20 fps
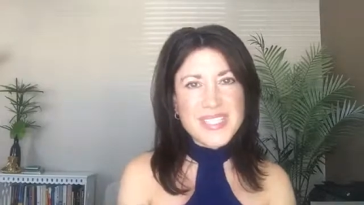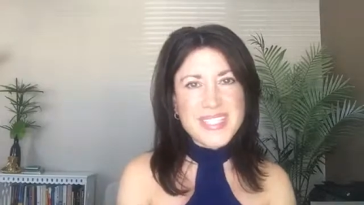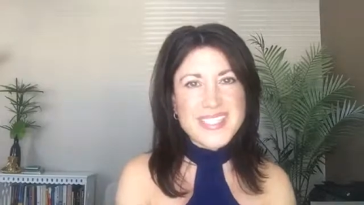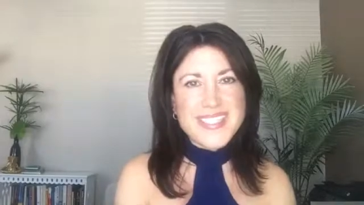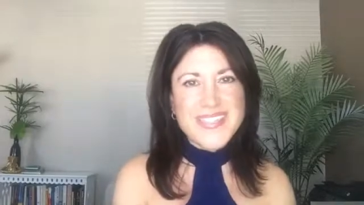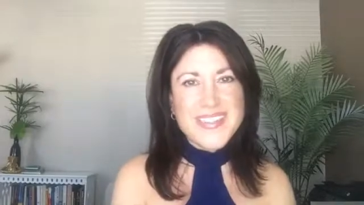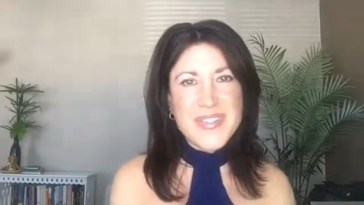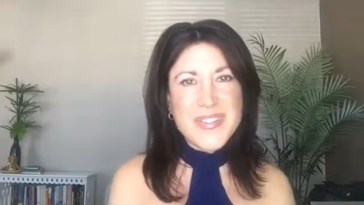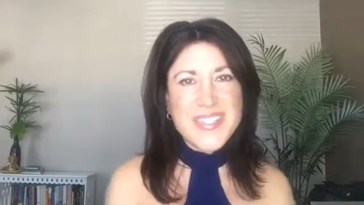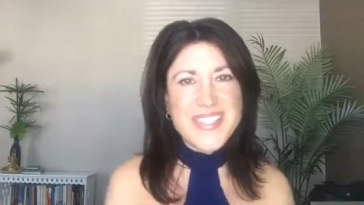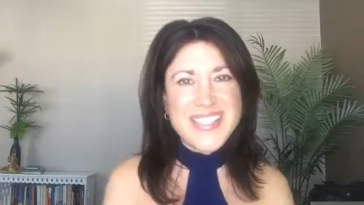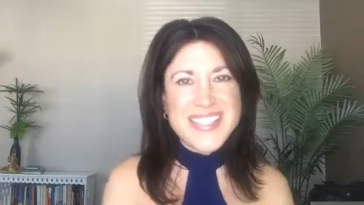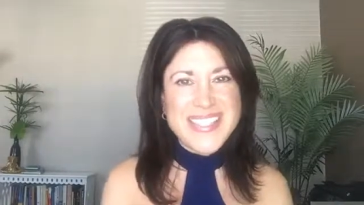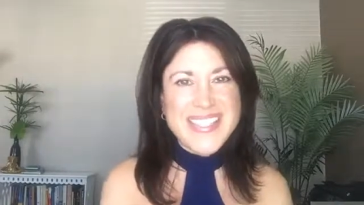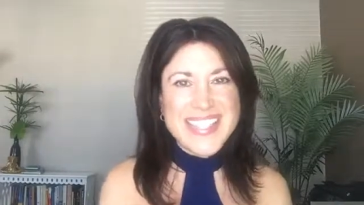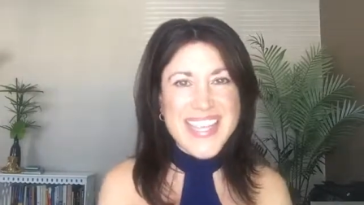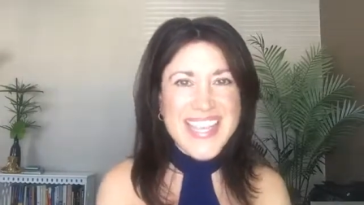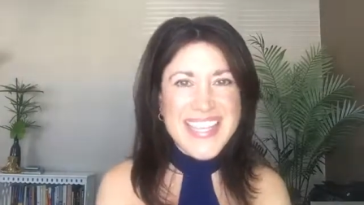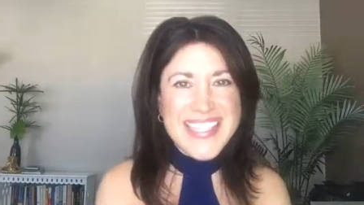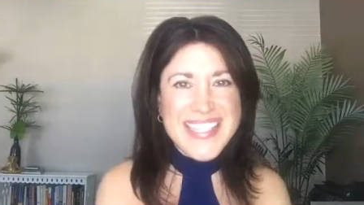to
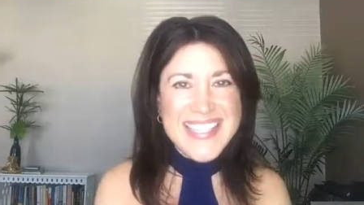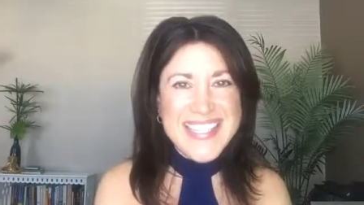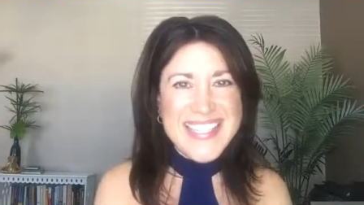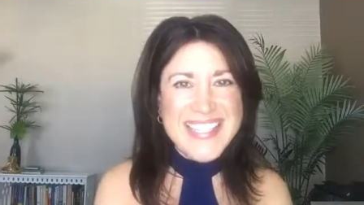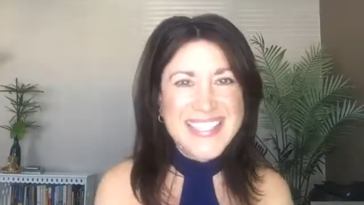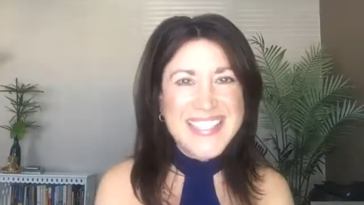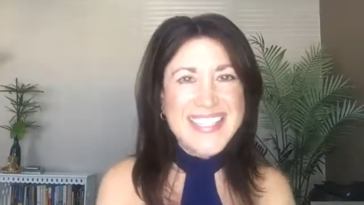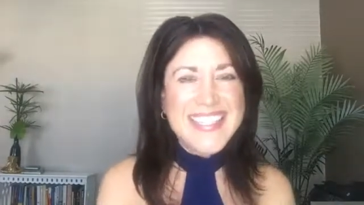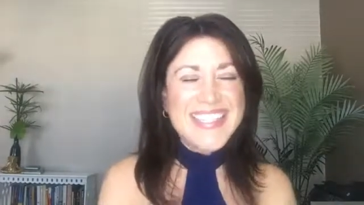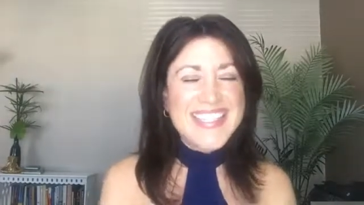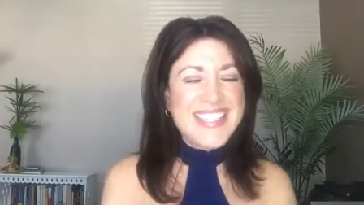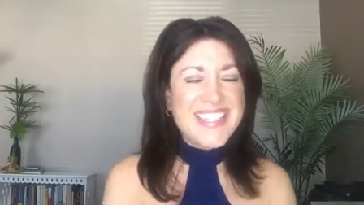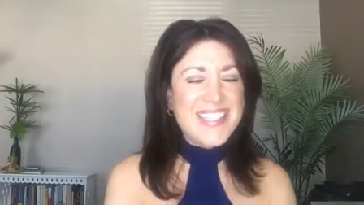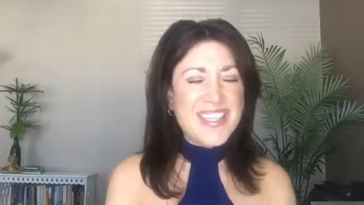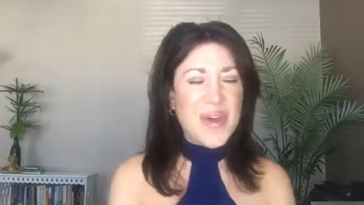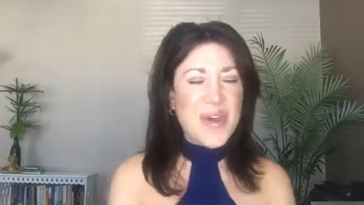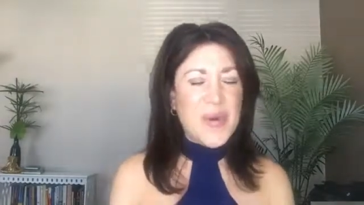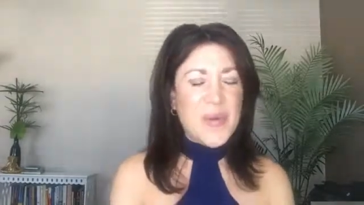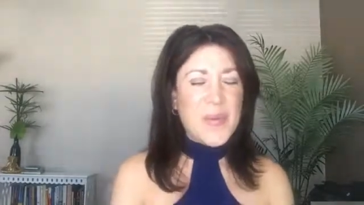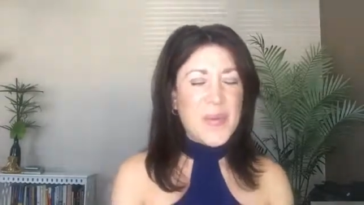success.
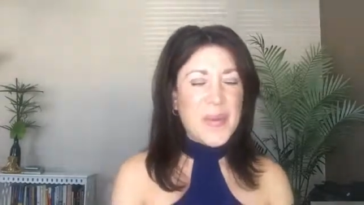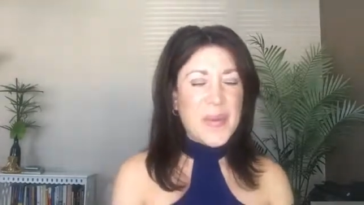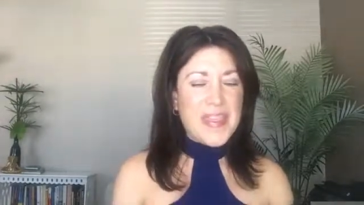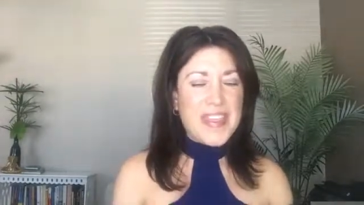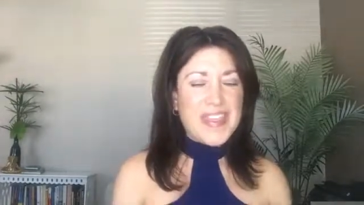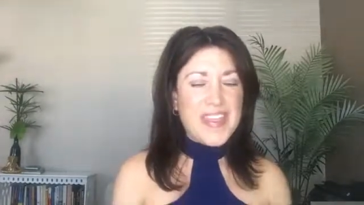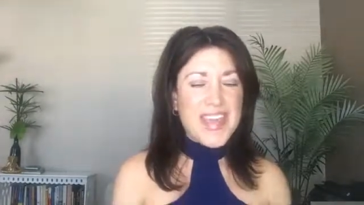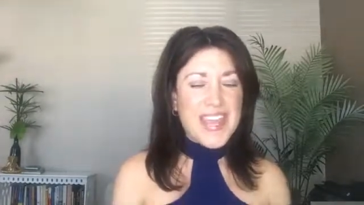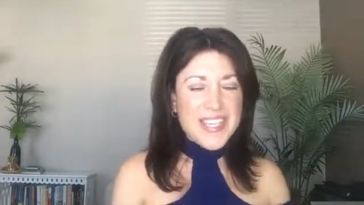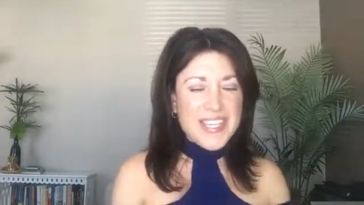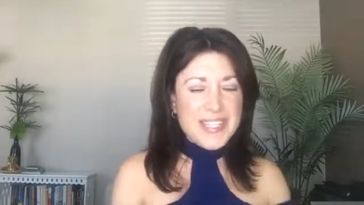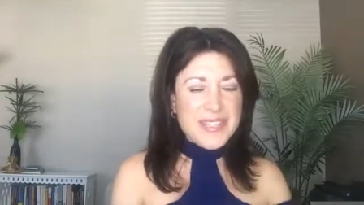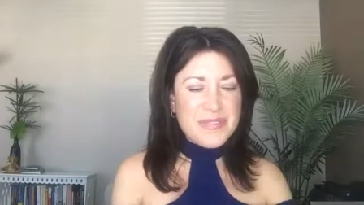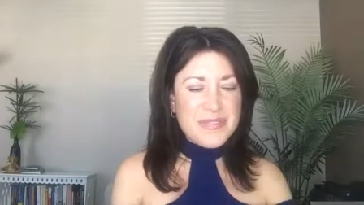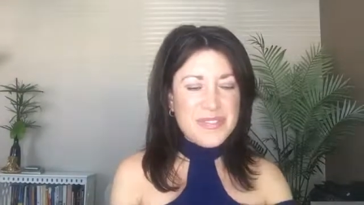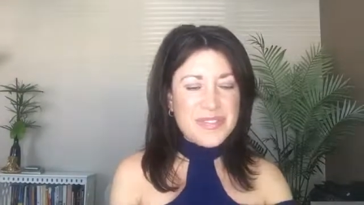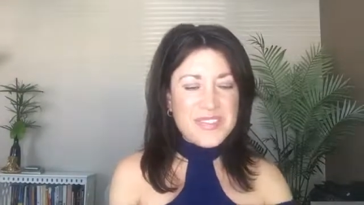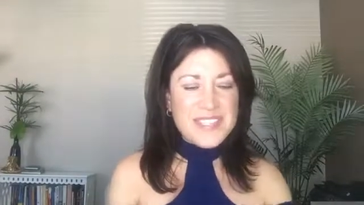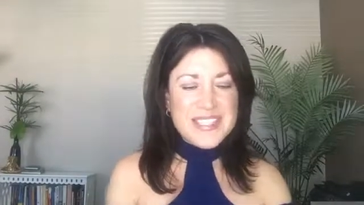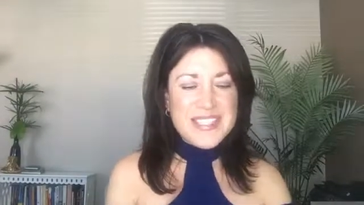So thanks
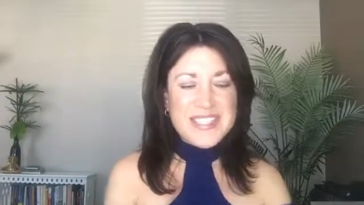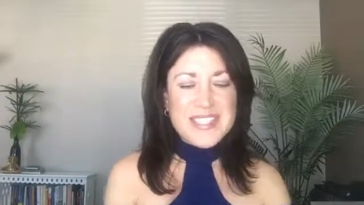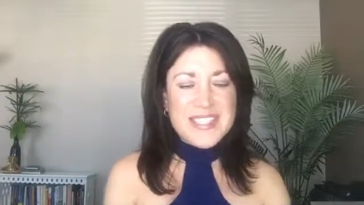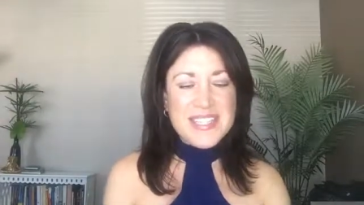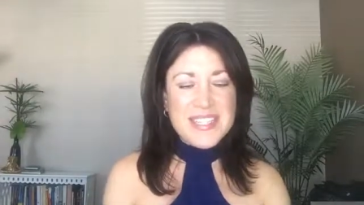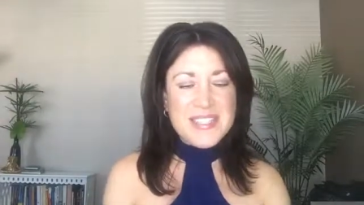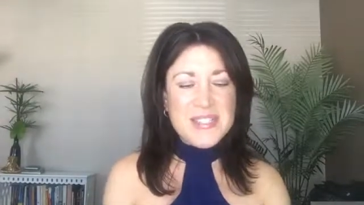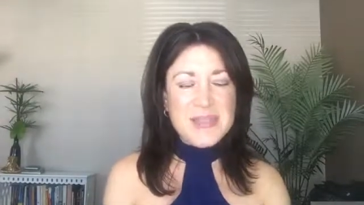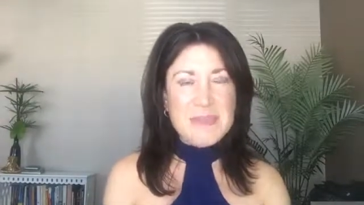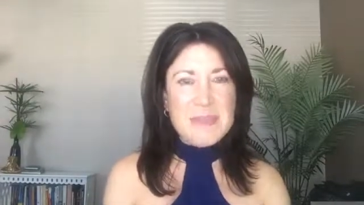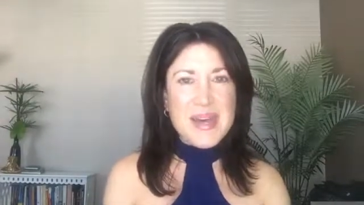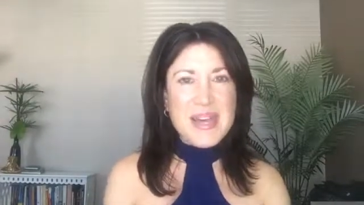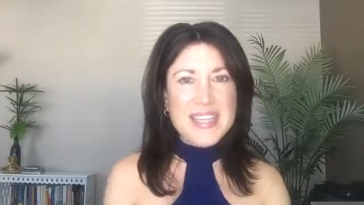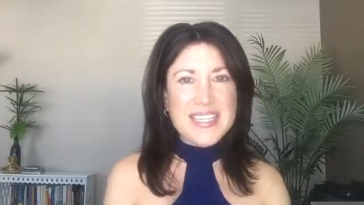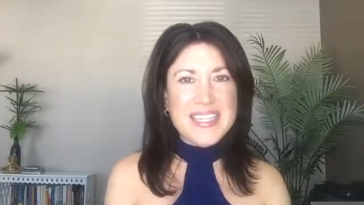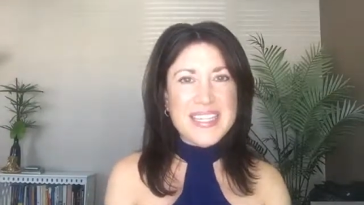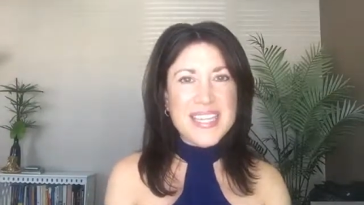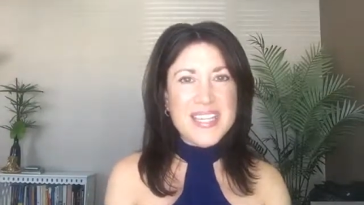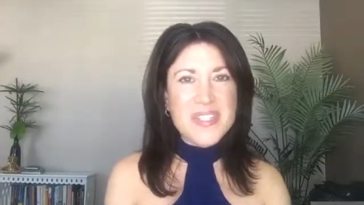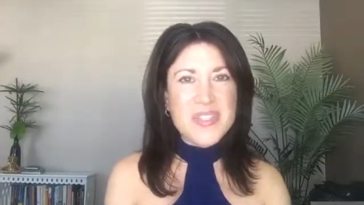for listening to
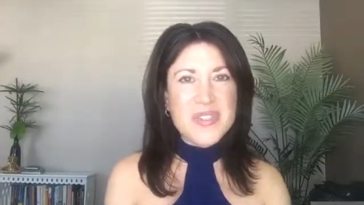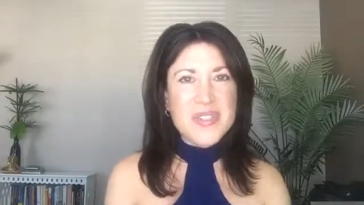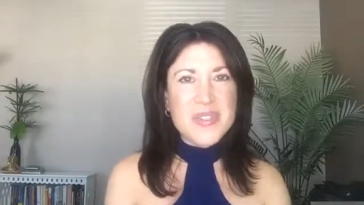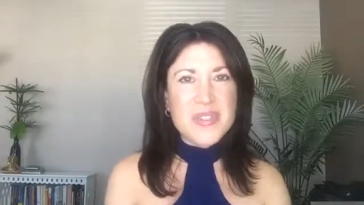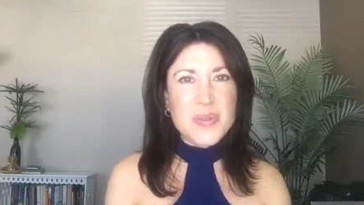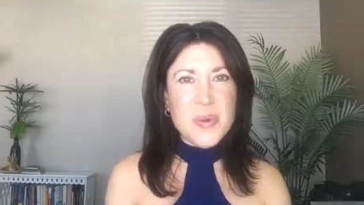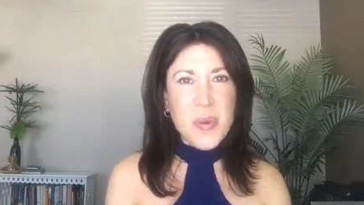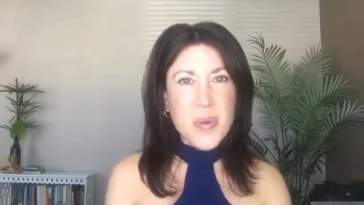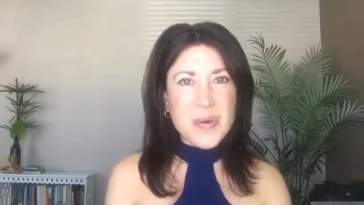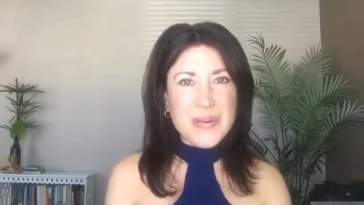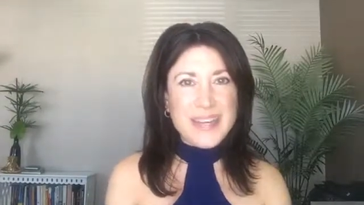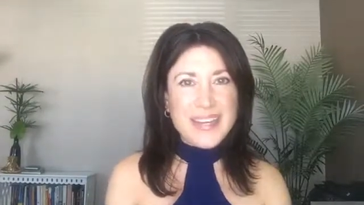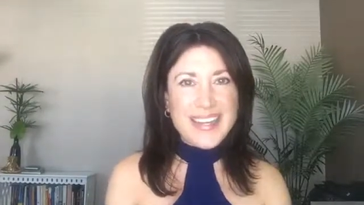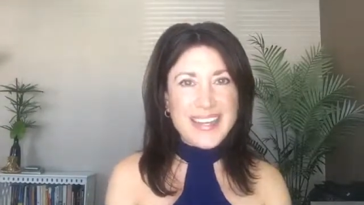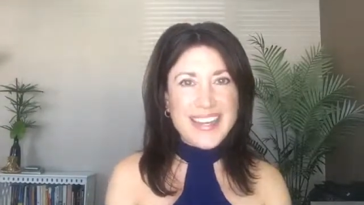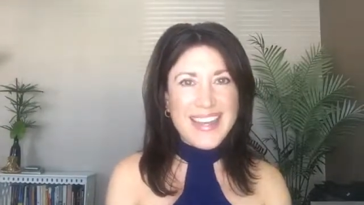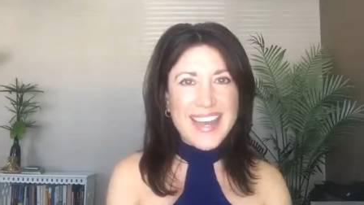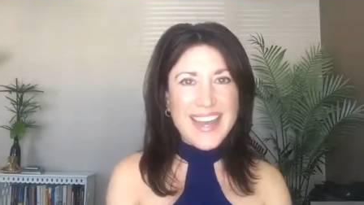my story.